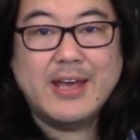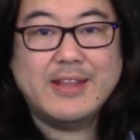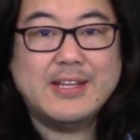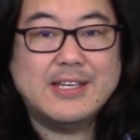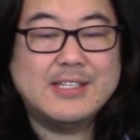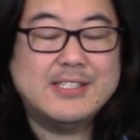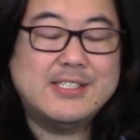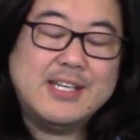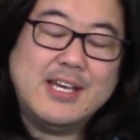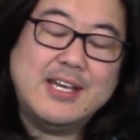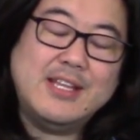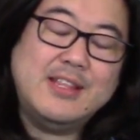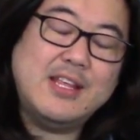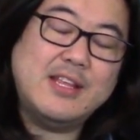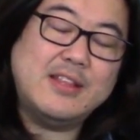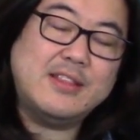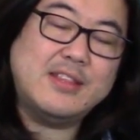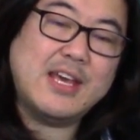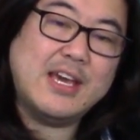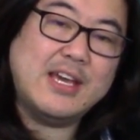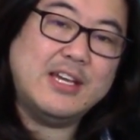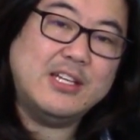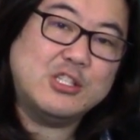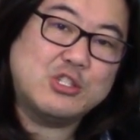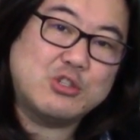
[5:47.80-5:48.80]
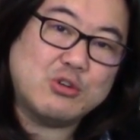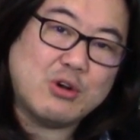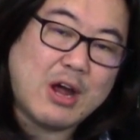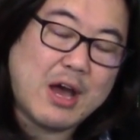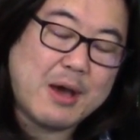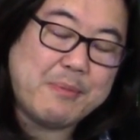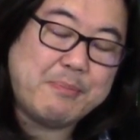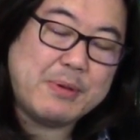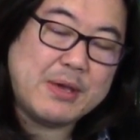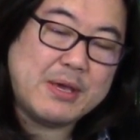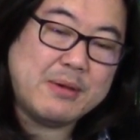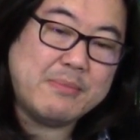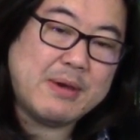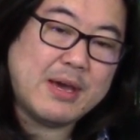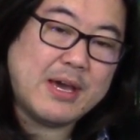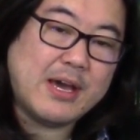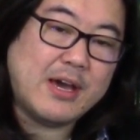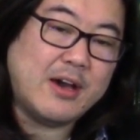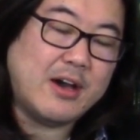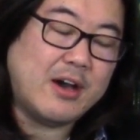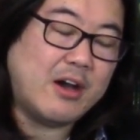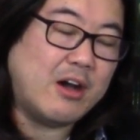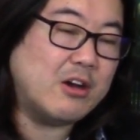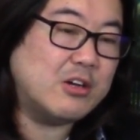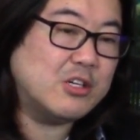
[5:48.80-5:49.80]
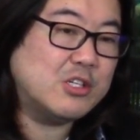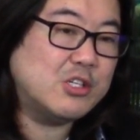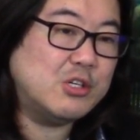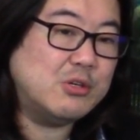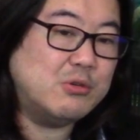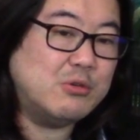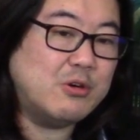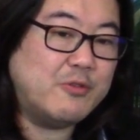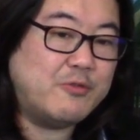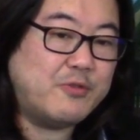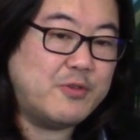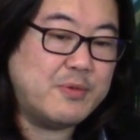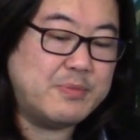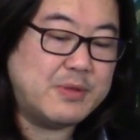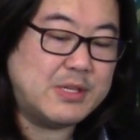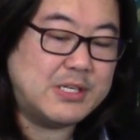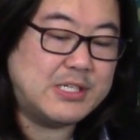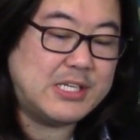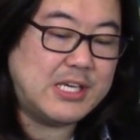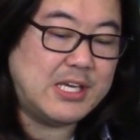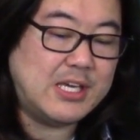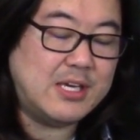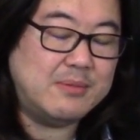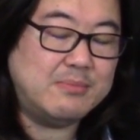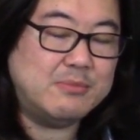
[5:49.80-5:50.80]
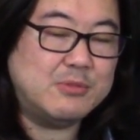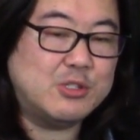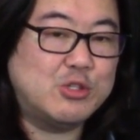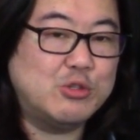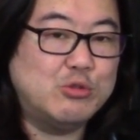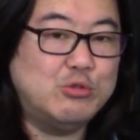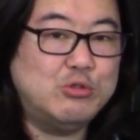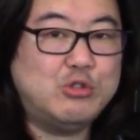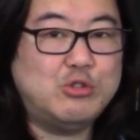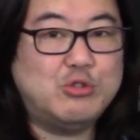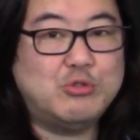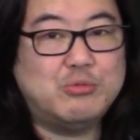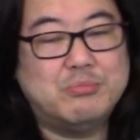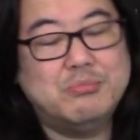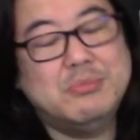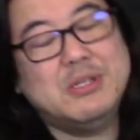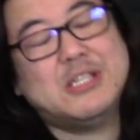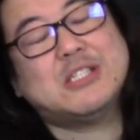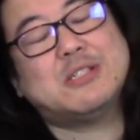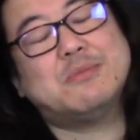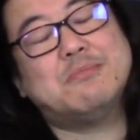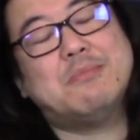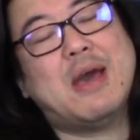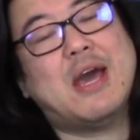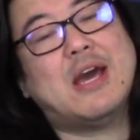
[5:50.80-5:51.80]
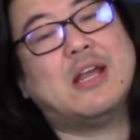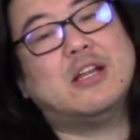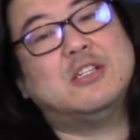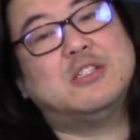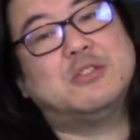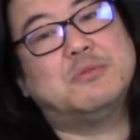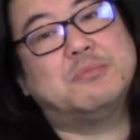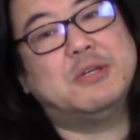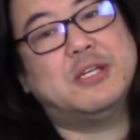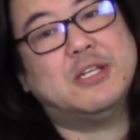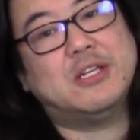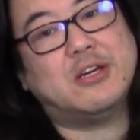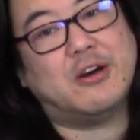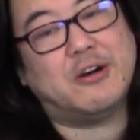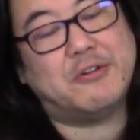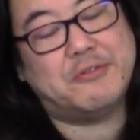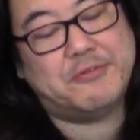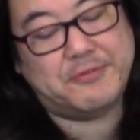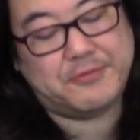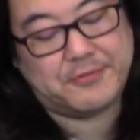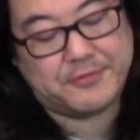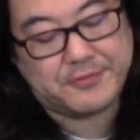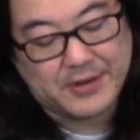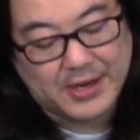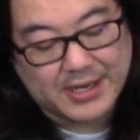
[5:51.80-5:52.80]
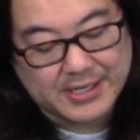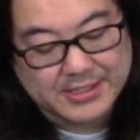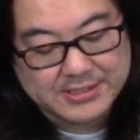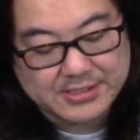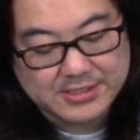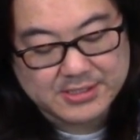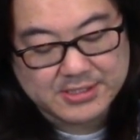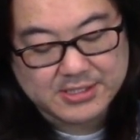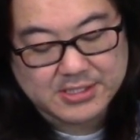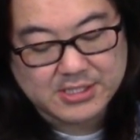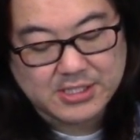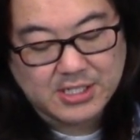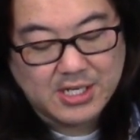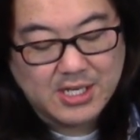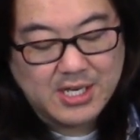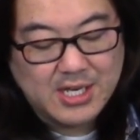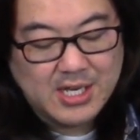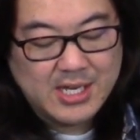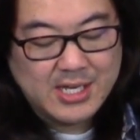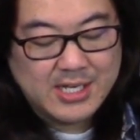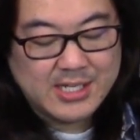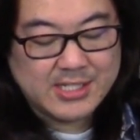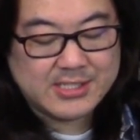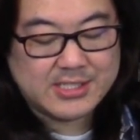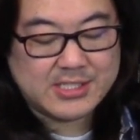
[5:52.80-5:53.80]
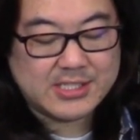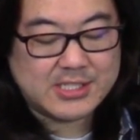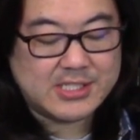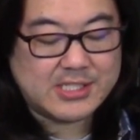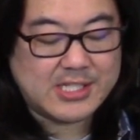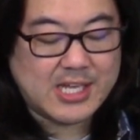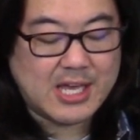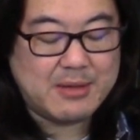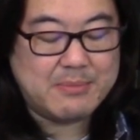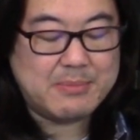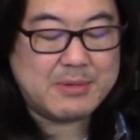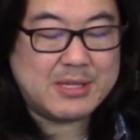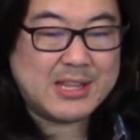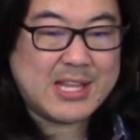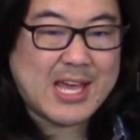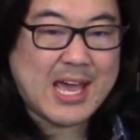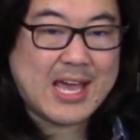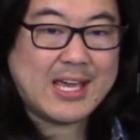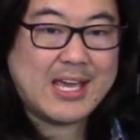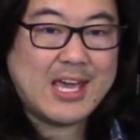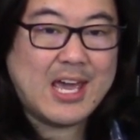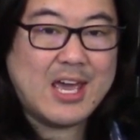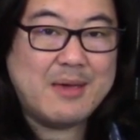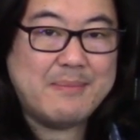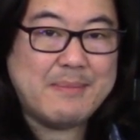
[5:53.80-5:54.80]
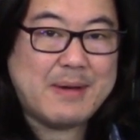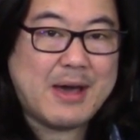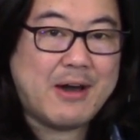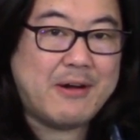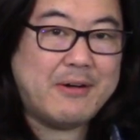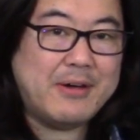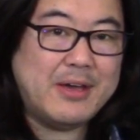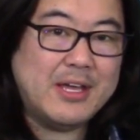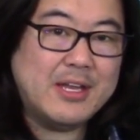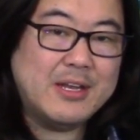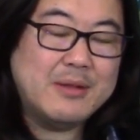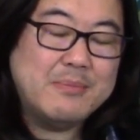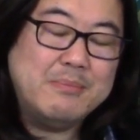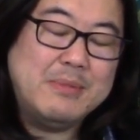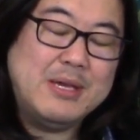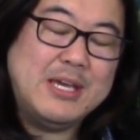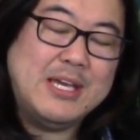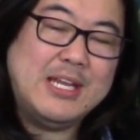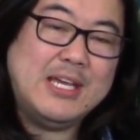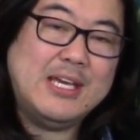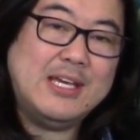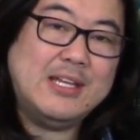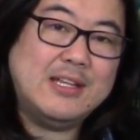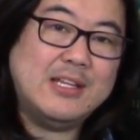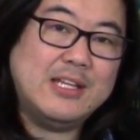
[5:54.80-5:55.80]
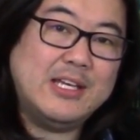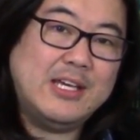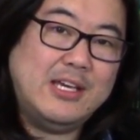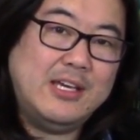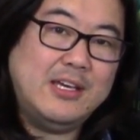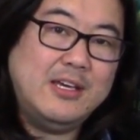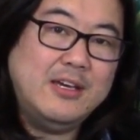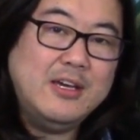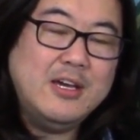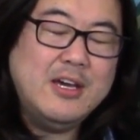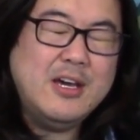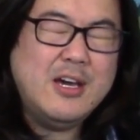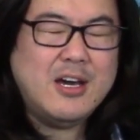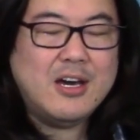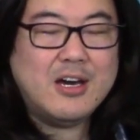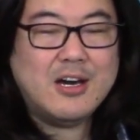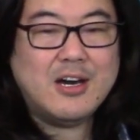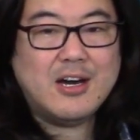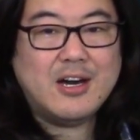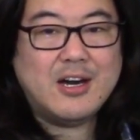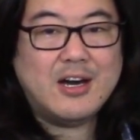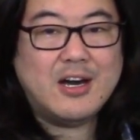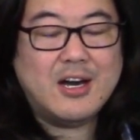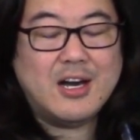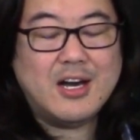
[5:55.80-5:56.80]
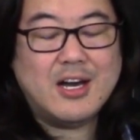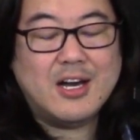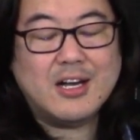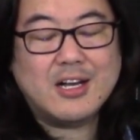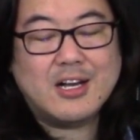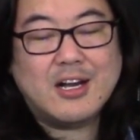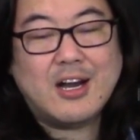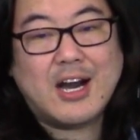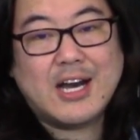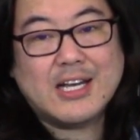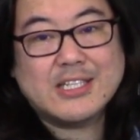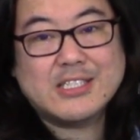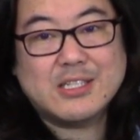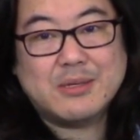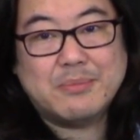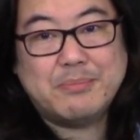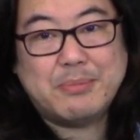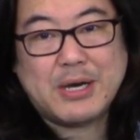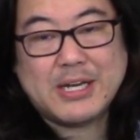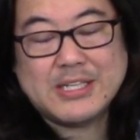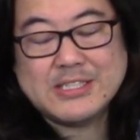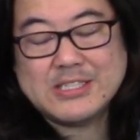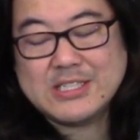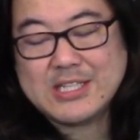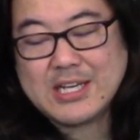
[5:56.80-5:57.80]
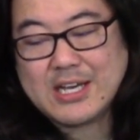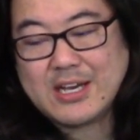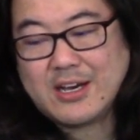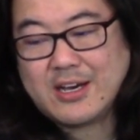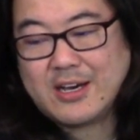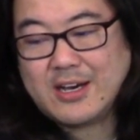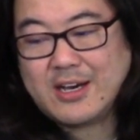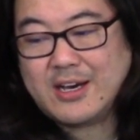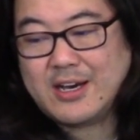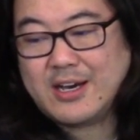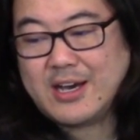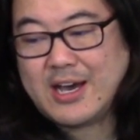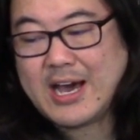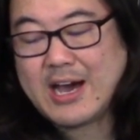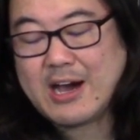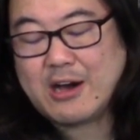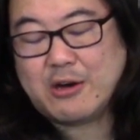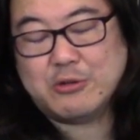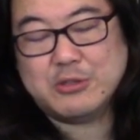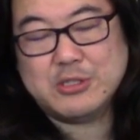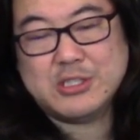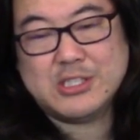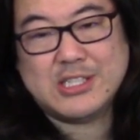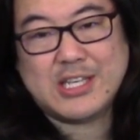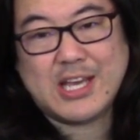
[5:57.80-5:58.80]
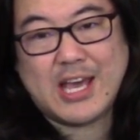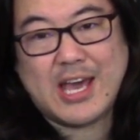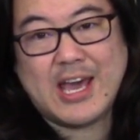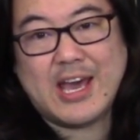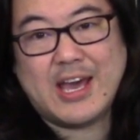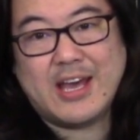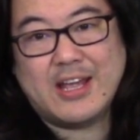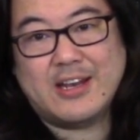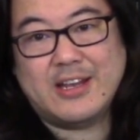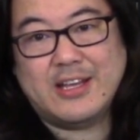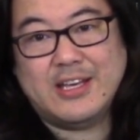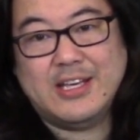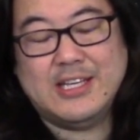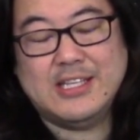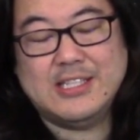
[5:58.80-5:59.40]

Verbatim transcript: And they said that they dropping uh, Arturo from the team due to mismanagement of funds is the statement that came out and immediately uh, Casa Bunch uh, House and